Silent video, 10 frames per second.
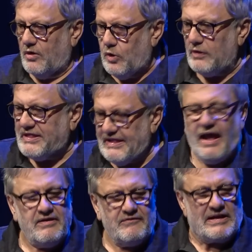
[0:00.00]
God
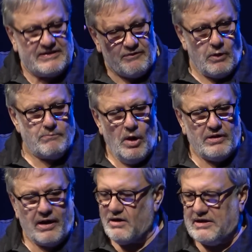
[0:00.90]
save us from
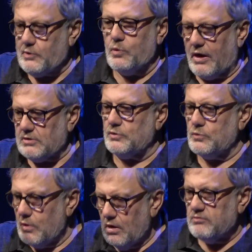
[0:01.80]
monarchs who are
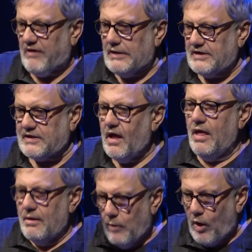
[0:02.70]
too wise.
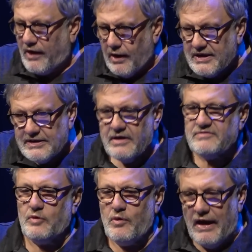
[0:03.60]
Monarchs
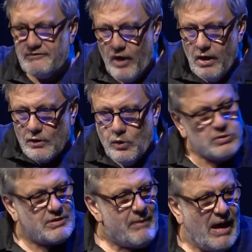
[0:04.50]
have to have
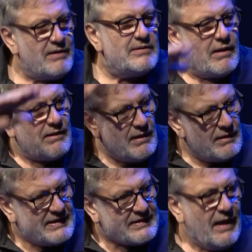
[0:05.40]
good manner,
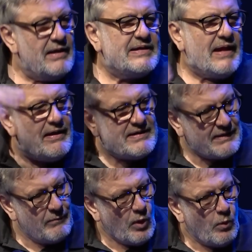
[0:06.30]
say
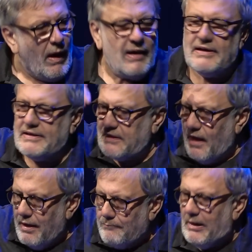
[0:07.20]
some wise
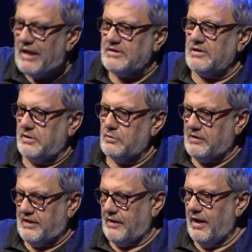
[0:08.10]

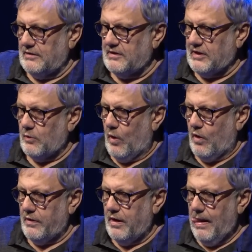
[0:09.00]
platitudes and so
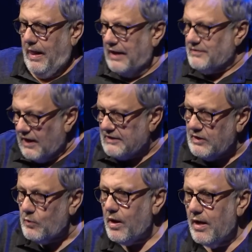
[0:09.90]
on. And
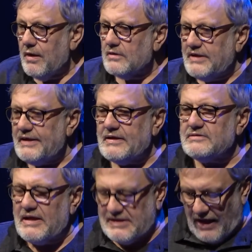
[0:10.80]
as you,
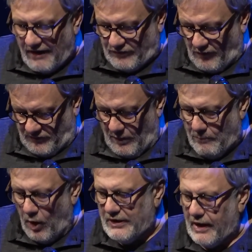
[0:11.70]
the stuff of
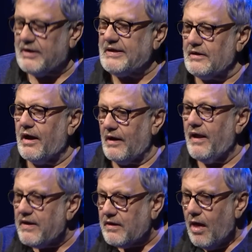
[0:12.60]
monarchs are
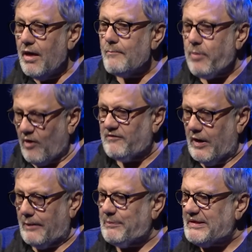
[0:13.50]
like
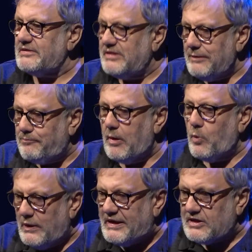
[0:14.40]
proverbs, deep
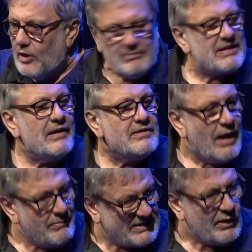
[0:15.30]
wisdoms.
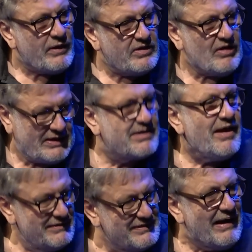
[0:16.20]
And I'm sorry, just
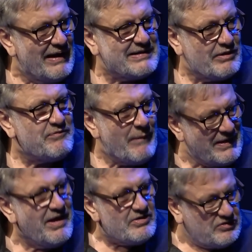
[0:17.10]
the last of
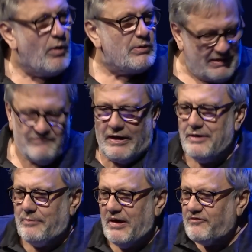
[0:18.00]
my jokes,
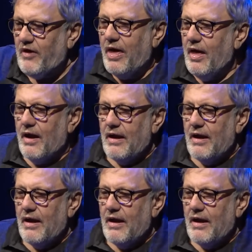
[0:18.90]
very brief.